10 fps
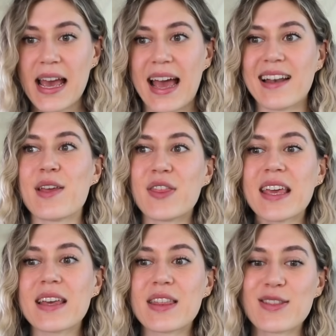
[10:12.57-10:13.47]
And I
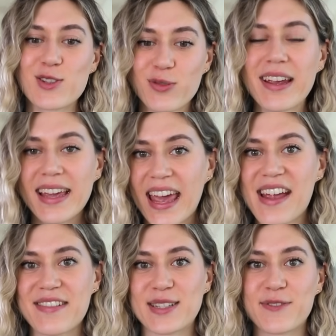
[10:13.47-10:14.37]
think the trick
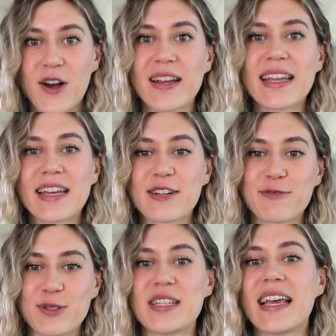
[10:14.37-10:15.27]
here is finding a
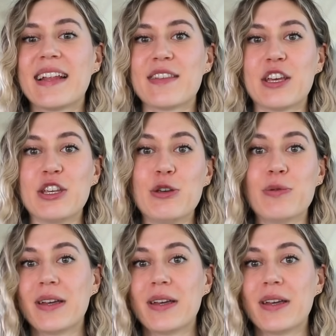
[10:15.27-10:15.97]
routine that you